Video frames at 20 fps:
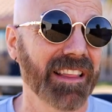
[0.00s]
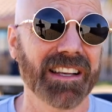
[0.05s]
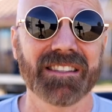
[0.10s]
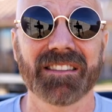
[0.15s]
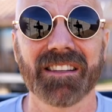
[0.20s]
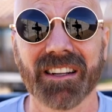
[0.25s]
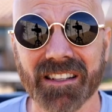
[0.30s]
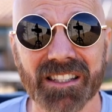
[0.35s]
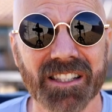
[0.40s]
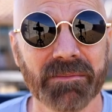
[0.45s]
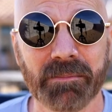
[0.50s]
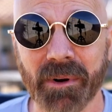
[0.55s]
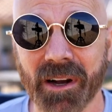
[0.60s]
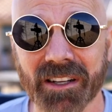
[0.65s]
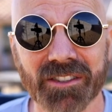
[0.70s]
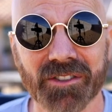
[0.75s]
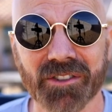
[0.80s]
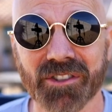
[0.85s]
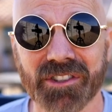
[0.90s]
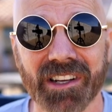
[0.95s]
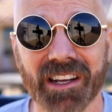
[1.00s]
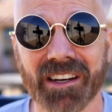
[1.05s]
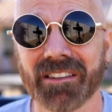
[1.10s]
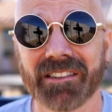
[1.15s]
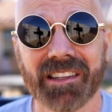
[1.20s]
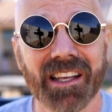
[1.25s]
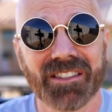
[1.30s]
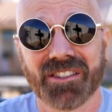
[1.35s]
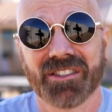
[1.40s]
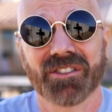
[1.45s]
That's not a sponsor shout out,
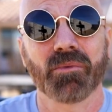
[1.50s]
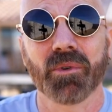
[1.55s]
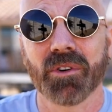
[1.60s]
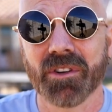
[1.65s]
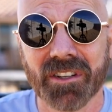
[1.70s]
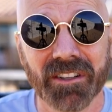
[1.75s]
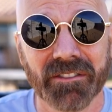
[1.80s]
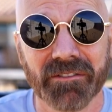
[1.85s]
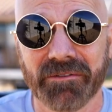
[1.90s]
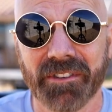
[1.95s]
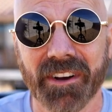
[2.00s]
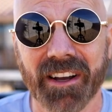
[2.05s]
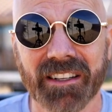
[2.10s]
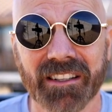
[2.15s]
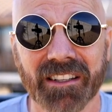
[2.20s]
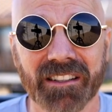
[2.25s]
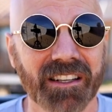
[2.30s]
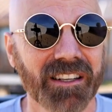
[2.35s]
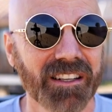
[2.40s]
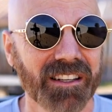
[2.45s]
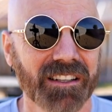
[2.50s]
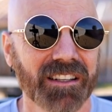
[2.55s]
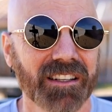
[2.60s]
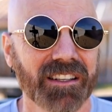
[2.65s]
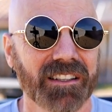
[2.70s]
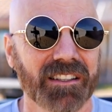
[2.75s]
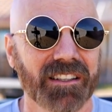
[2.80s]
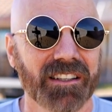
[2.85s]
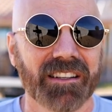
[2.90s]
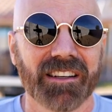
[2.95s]
that's just where you can find it.
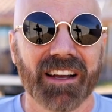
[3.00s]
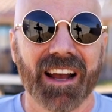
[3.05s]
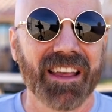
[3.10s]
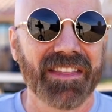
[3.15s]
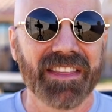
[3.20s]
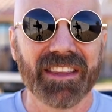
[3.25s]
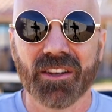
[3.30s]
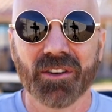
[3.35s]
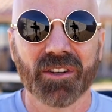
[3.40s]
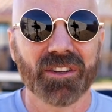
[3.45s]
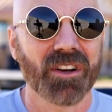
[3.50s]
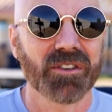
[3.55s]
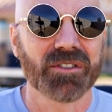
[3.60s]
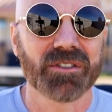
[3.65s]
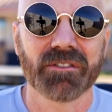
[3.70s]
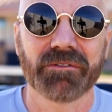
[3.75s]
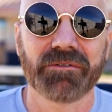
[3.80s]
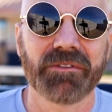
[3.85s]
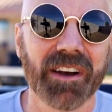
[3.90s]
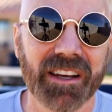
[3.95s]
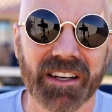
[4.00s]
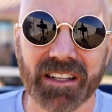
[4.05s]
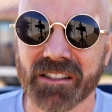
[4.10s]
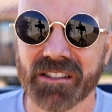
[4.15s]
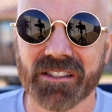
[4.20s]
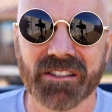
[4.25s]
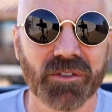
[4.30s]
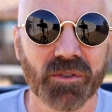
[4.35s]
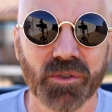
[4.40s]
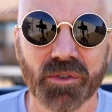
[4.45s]
I think you can also find it in
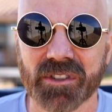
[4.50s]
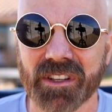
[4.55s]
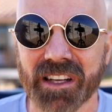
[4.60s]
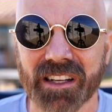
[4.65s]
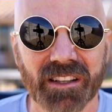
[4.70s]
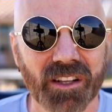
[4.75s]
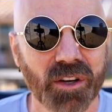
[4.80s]
stores like